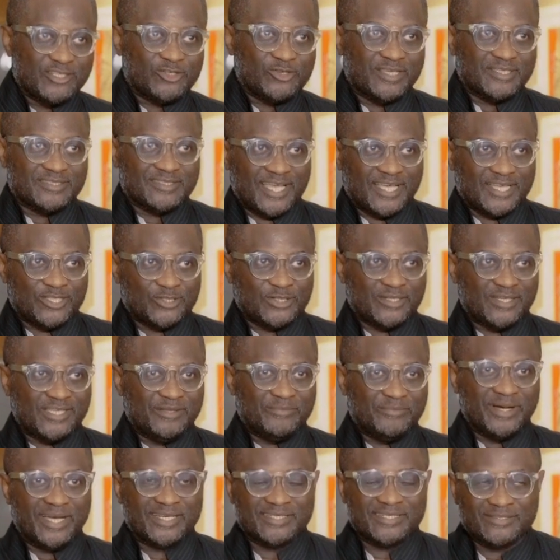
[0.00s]
the transaction and
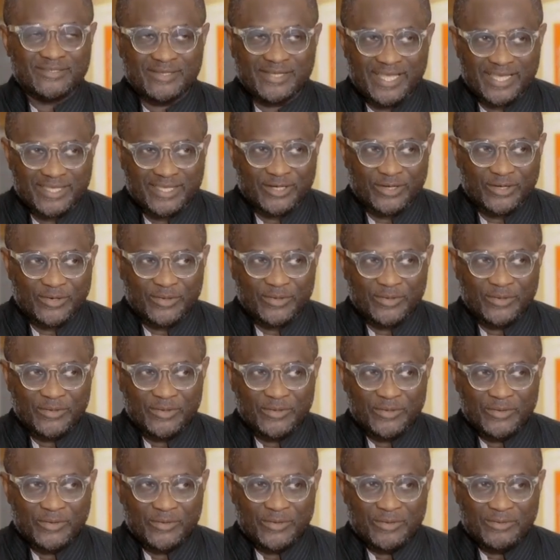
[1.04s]
you buy it, you're like,
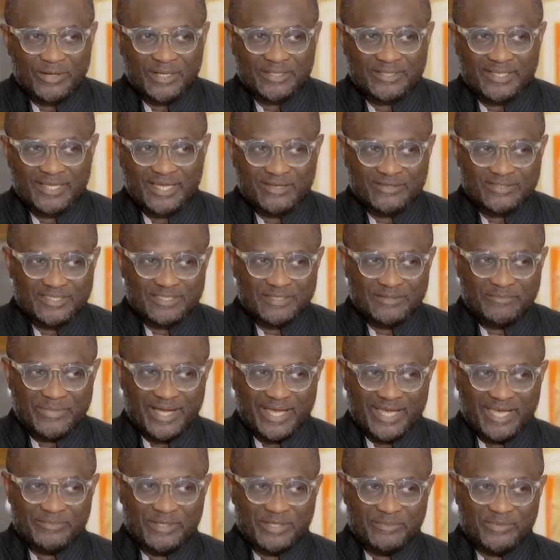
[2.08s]
the house is in
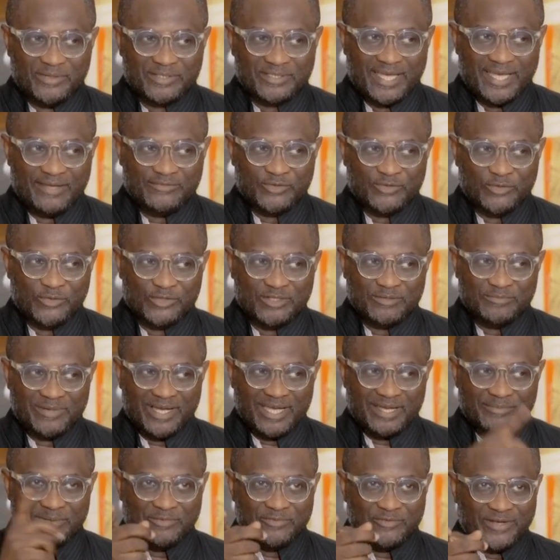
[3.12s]
Miami, but I have to go to
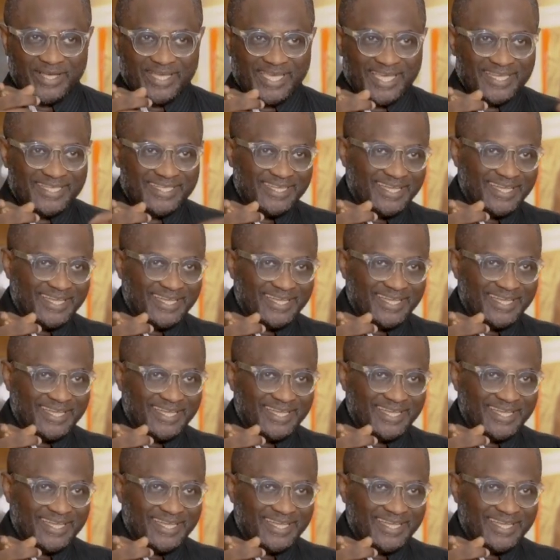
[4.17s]
Miami before I get